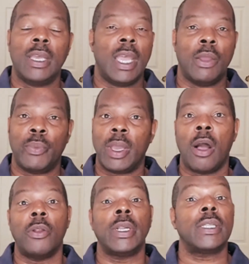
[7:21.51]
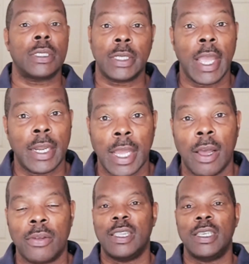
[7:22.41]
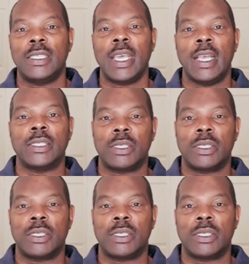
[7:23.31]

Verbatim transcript: And we all need to stand out these days